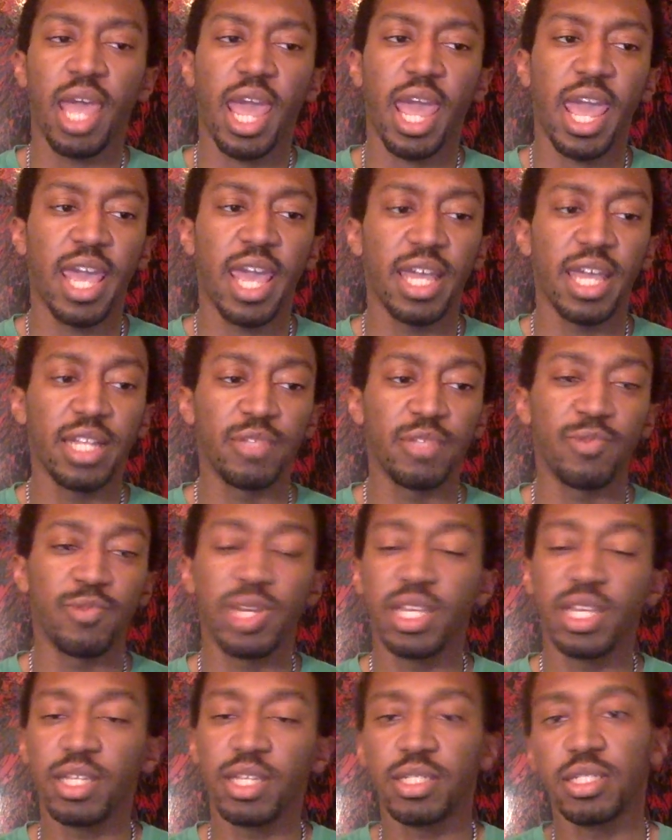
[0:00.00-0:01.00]
And when
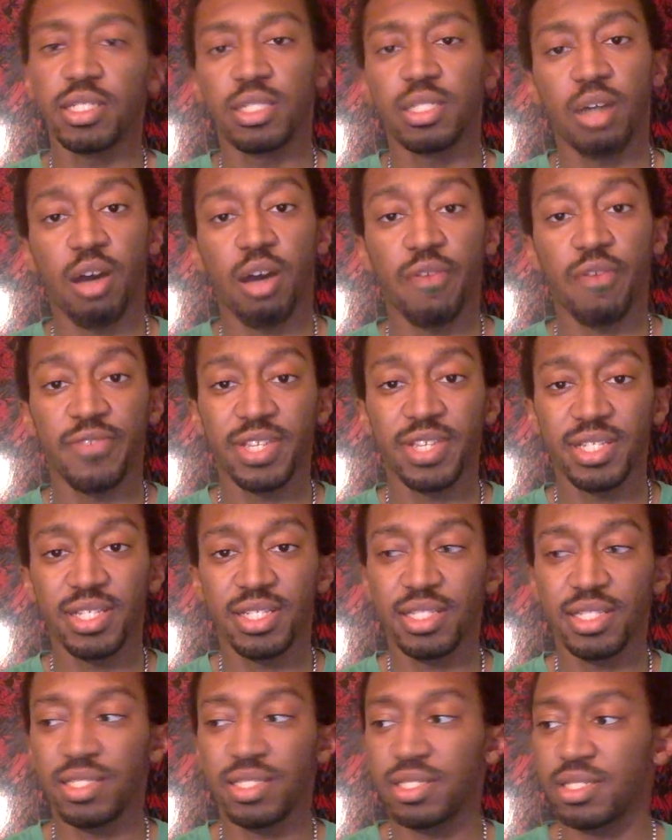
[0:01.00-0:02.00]
he gets into office,
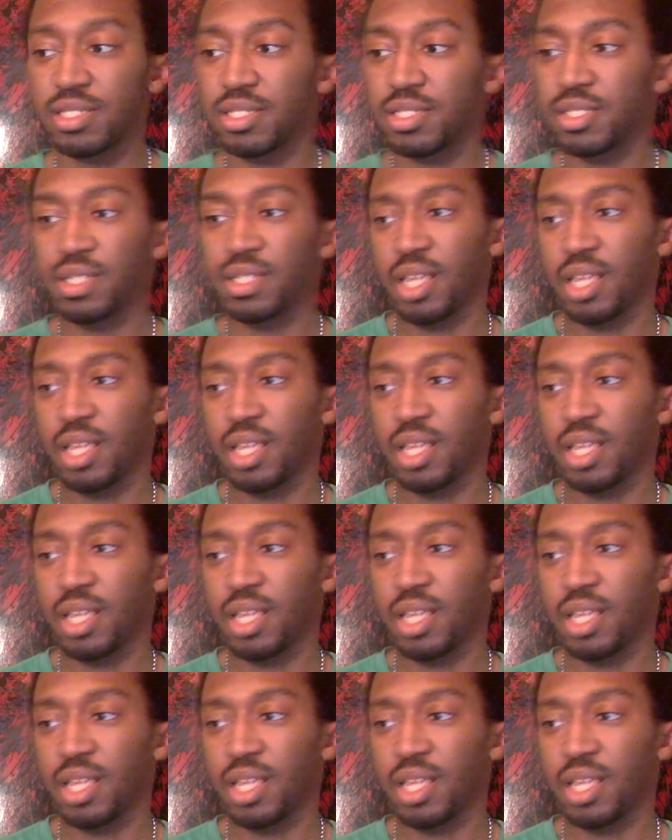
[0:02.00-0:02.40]
it's